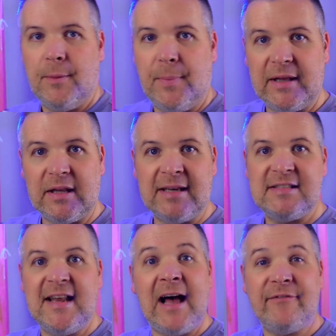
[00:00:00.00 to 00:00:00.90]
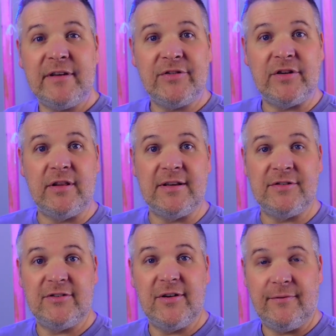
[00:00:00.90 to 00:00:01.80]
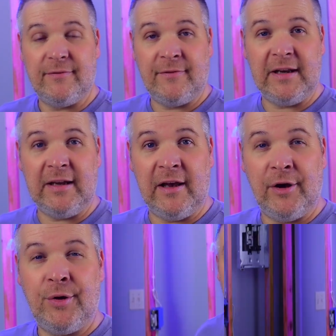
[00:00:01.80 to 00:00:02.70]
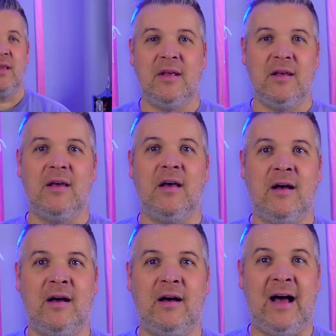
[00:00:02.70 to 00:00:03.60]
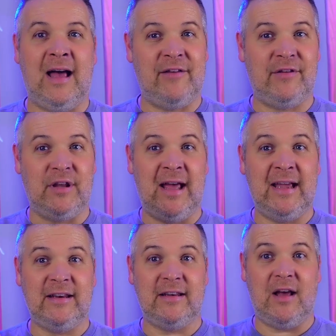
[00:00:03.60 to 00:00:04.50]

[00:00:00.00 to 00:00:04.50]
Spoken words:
But let's dive into this video. I have a light